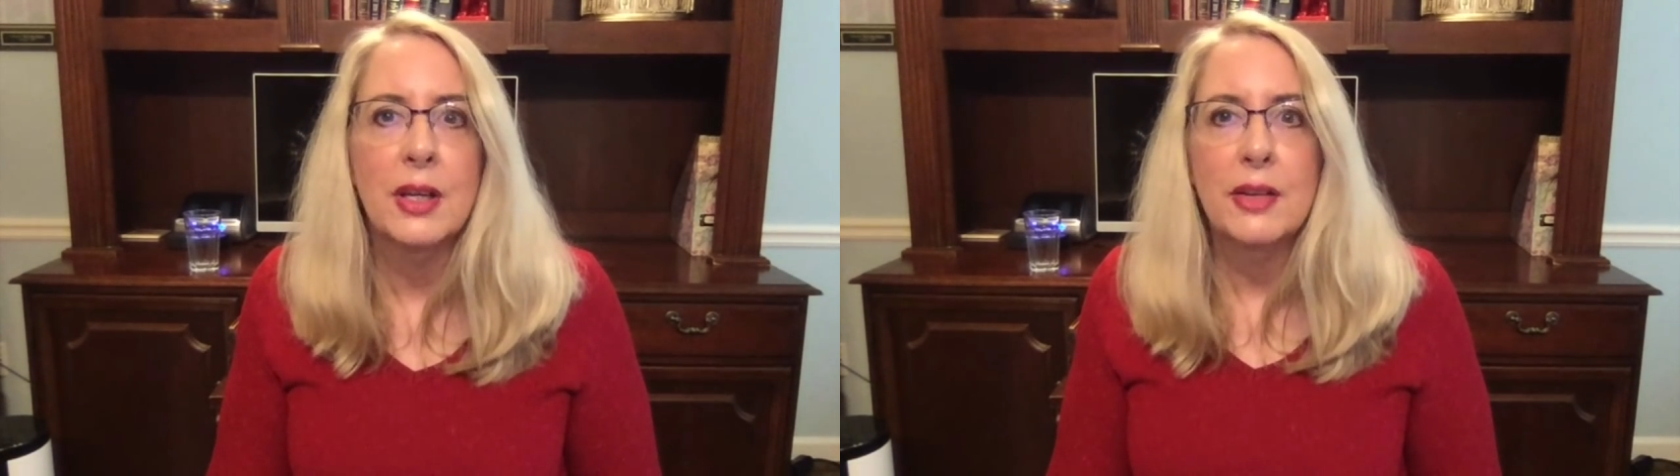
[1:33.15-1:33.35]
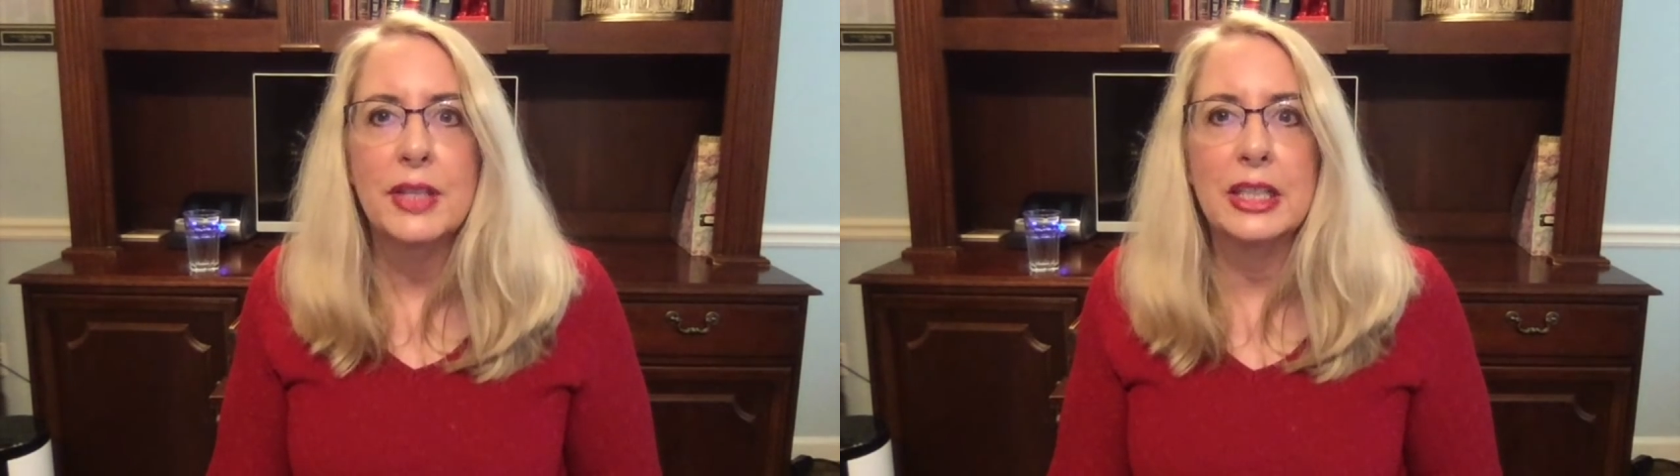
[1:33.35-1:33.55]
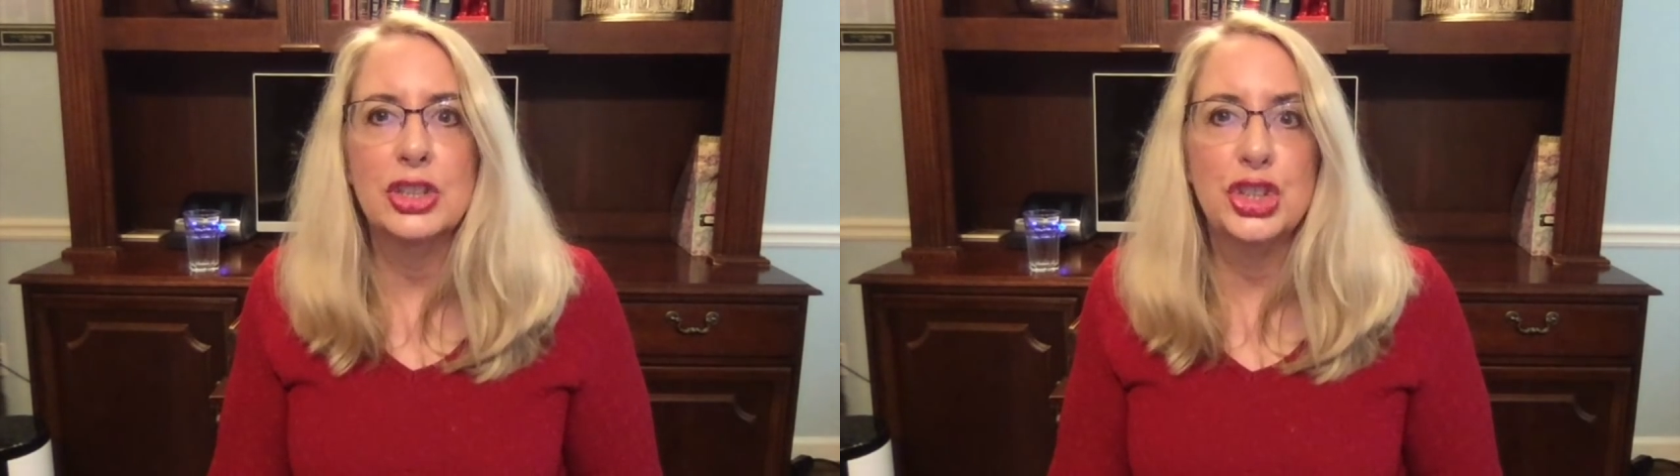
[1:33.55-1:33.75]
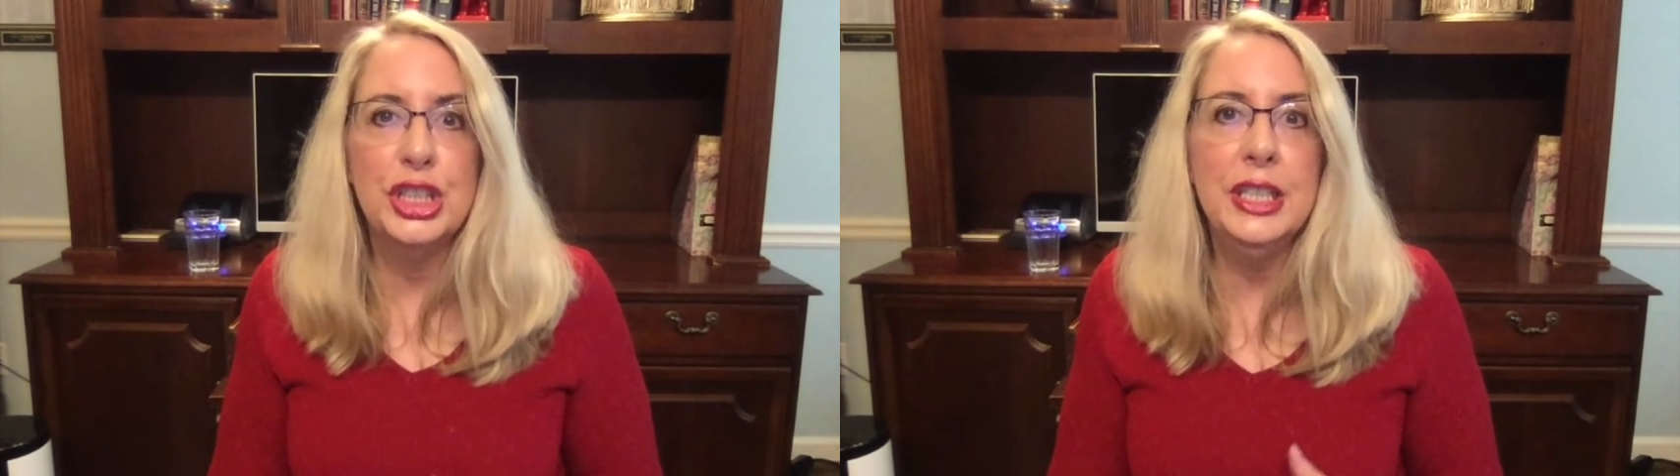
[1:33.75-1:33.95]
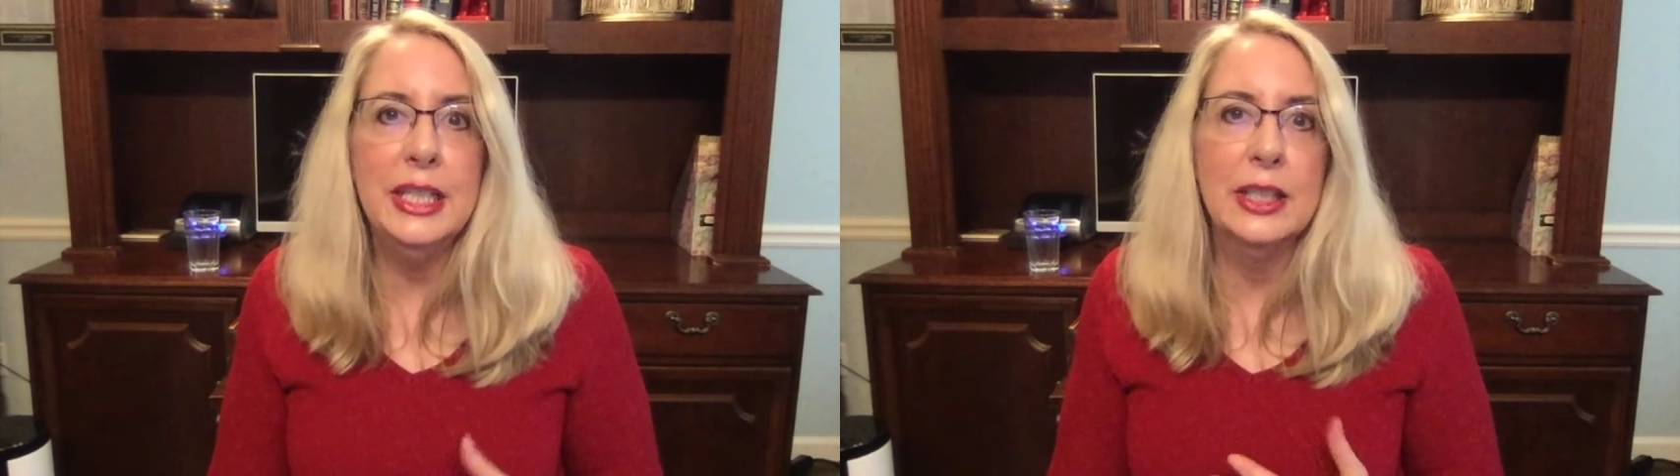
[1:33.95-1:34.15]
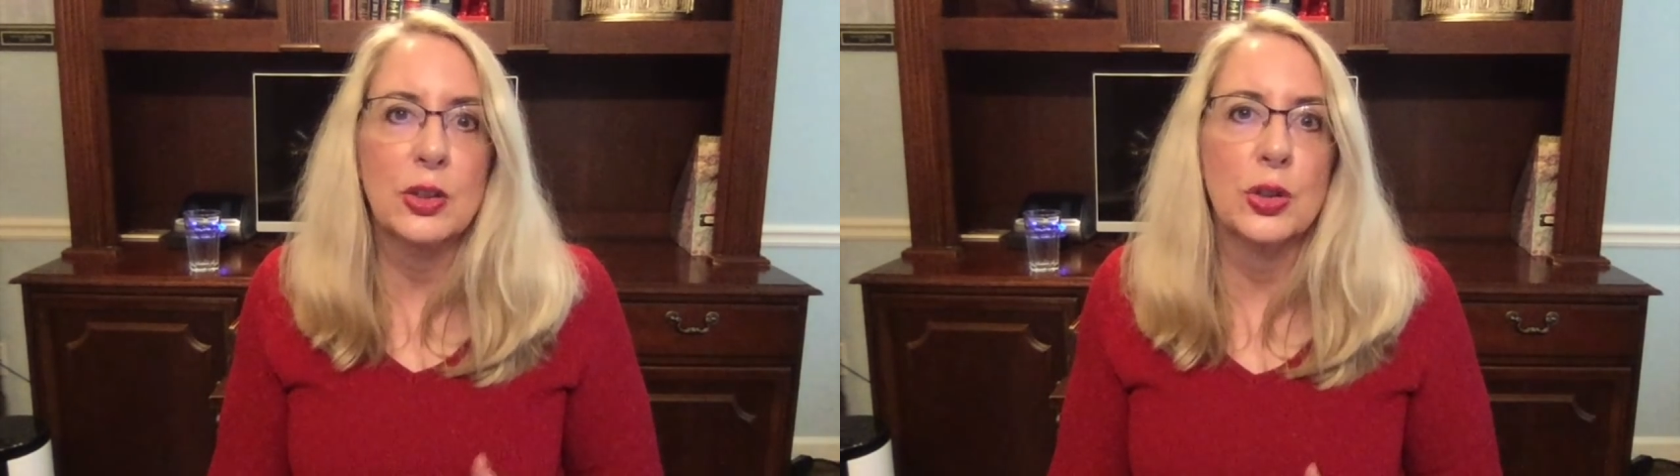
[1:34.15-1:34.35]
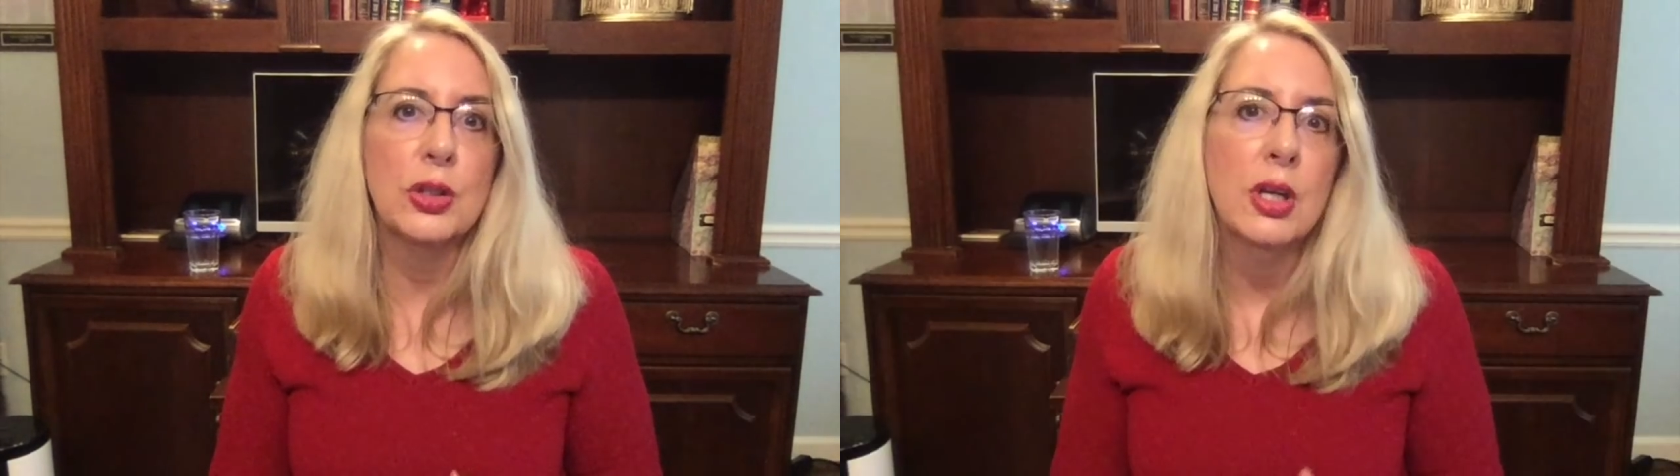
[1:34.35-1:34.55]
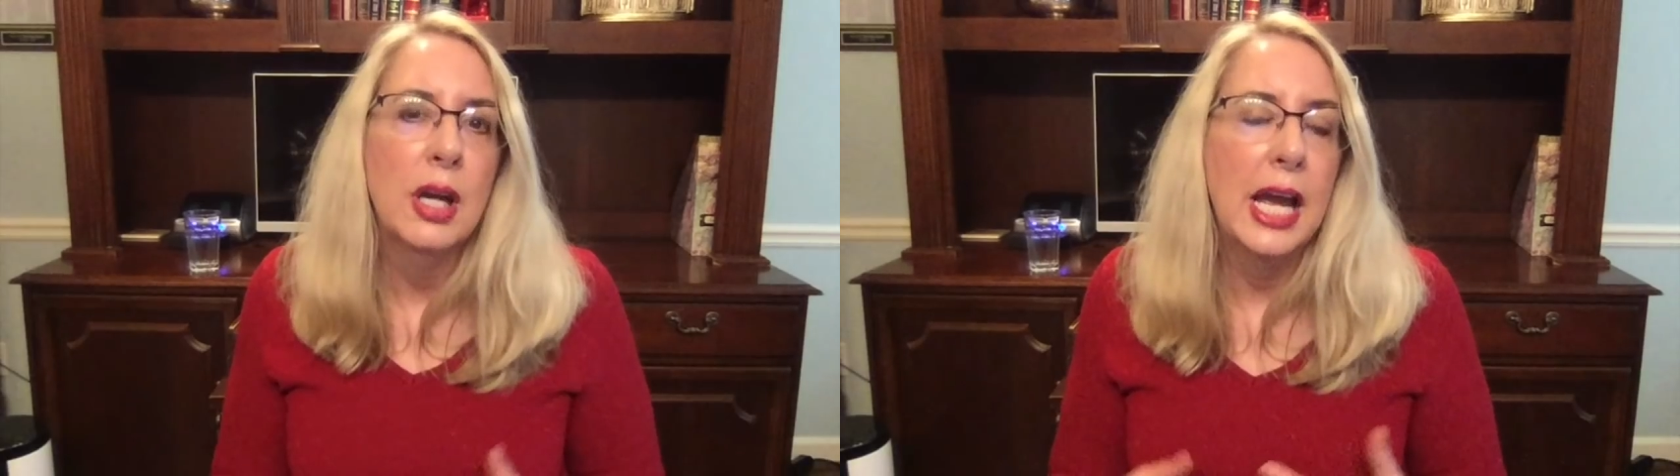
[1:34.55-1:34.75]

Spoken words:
that she entered